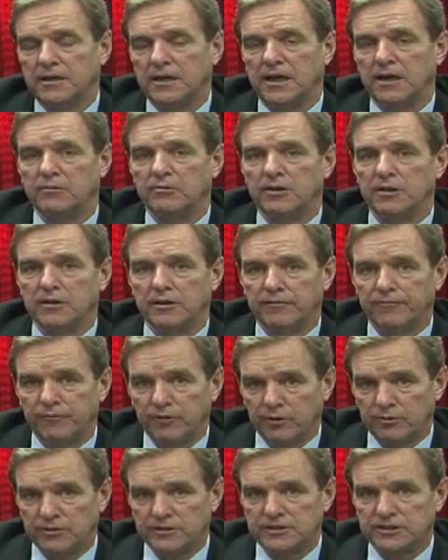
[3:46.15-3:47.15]
and we look
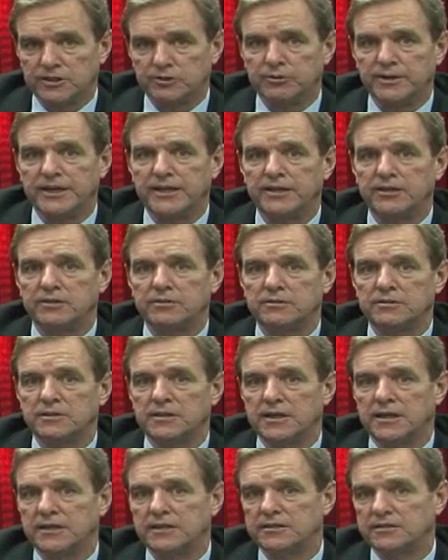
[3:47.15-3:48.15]
forward to greeting you,
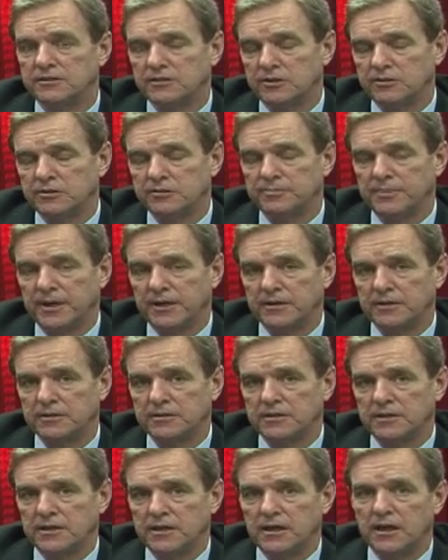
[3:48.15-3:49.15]
getting to know you better,
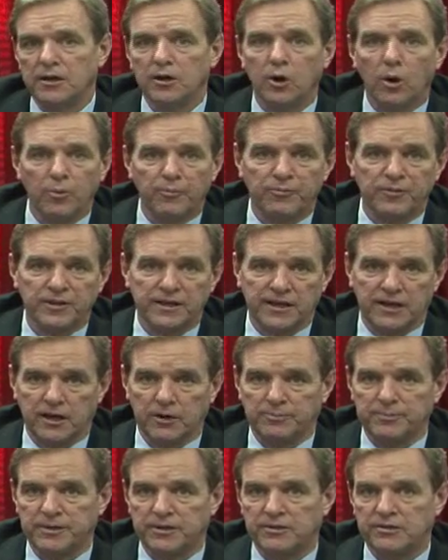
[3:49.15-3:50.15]
and hopefully
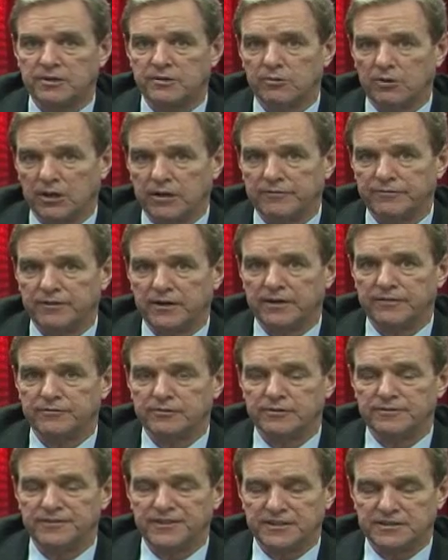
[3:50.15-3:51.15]
helping you to qualify
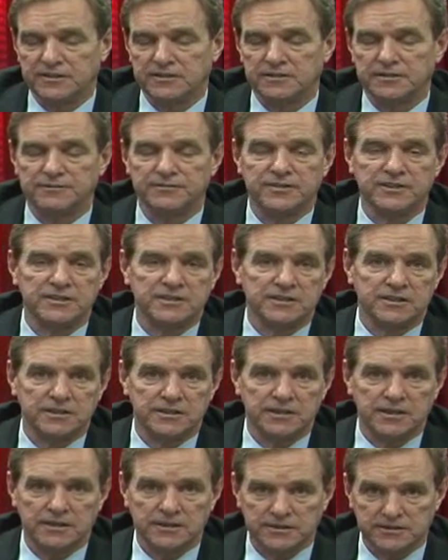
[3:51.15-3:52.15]
for a visa to visit the
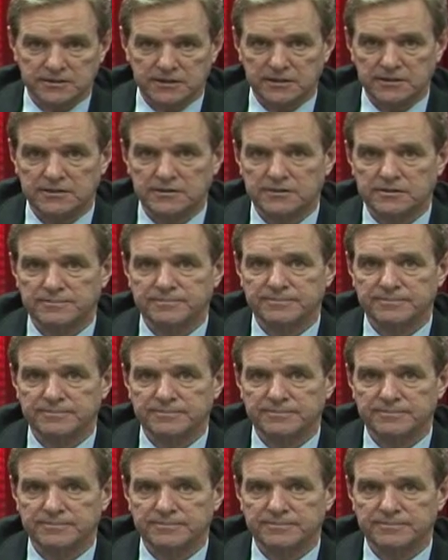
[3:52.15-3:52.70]
United States.